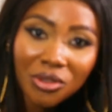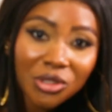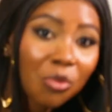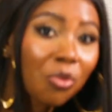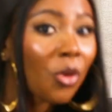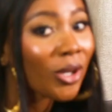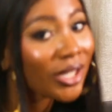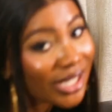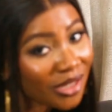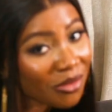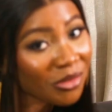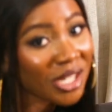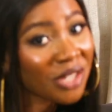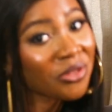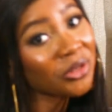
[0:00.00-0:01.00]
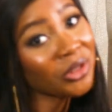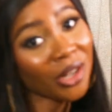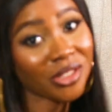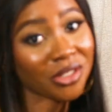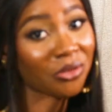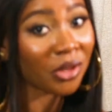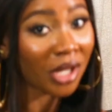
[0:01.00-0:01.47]
supporting me, even though
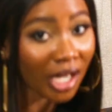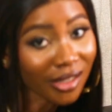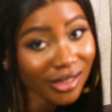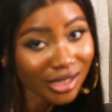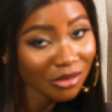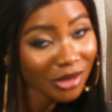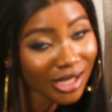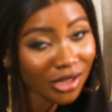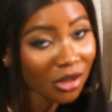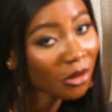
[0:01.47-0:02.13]
I was a fake housemate.